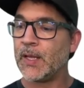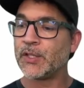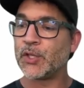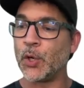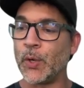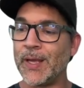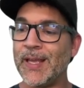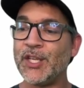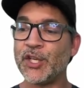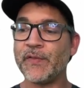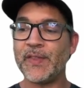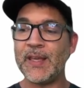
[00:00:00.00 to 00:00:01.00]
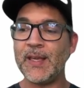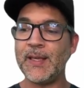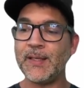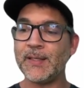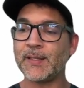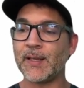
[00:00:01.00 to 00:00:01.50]
So each of
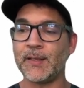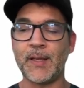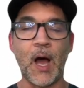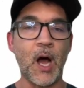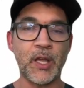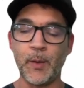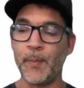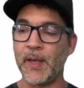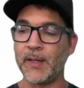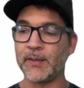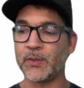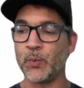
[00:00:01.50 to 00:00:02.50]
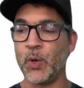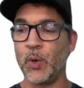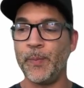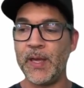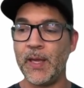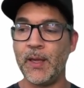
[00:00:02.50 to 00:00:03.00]
these documents will
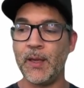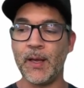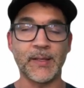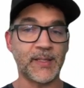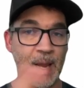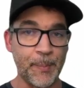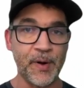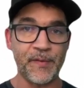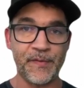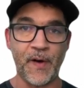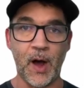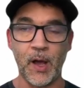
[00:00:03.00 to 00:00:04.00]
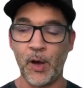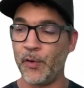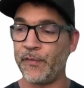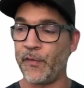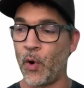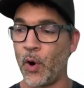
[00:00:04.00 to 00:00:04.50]
be a separate
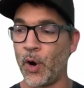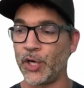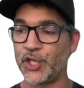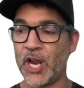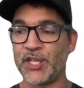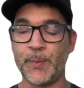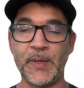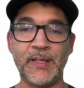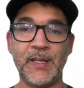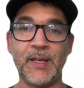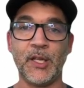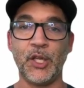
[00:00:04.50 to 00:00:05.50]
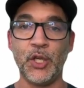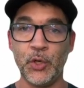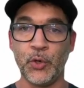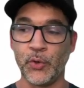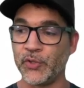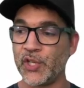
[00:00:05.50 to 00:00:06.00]
file for ChatGPT to
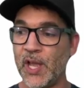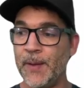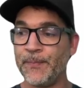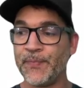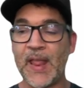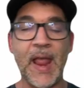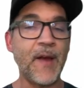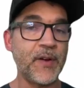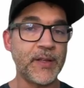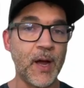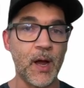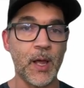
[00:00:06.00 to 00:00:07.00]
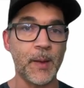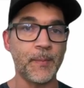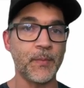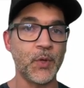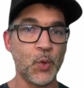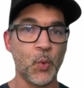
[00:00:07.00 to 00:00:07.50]
use every
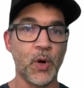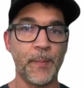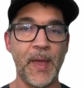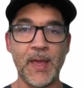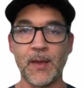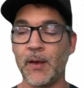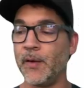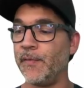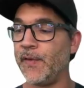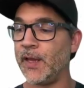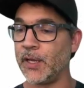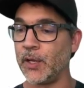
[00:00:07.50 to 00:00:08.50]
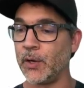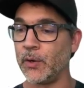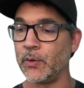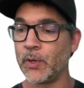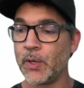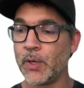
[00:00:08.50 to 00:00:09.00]
time you want to make a video.